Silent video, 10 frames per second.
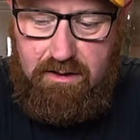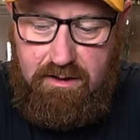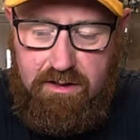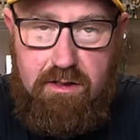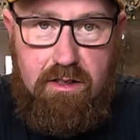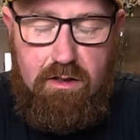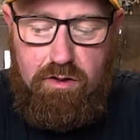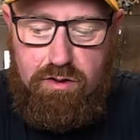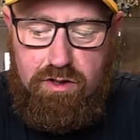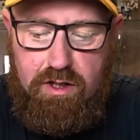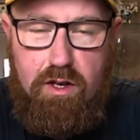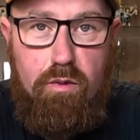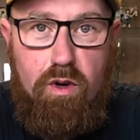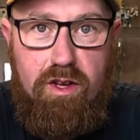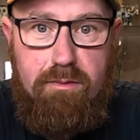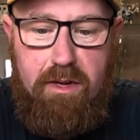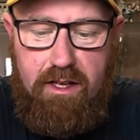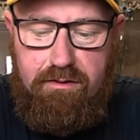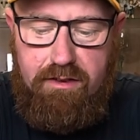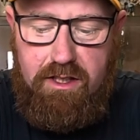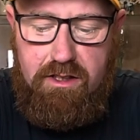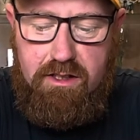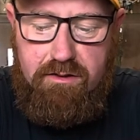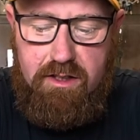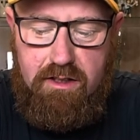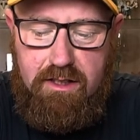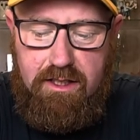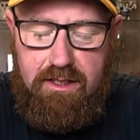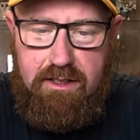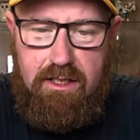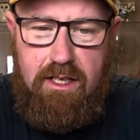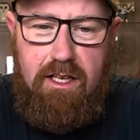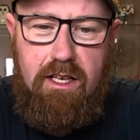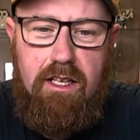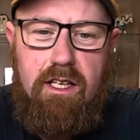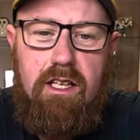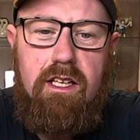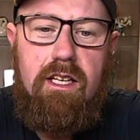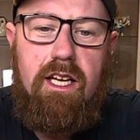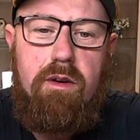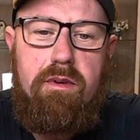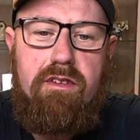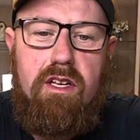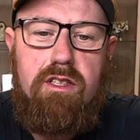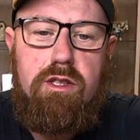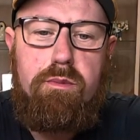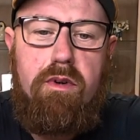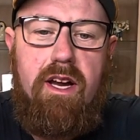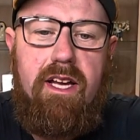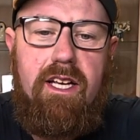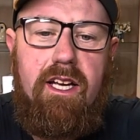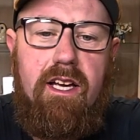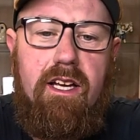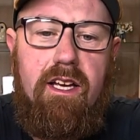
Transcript: It's just one of the main features of a Zoli, this. Here we've got a spring.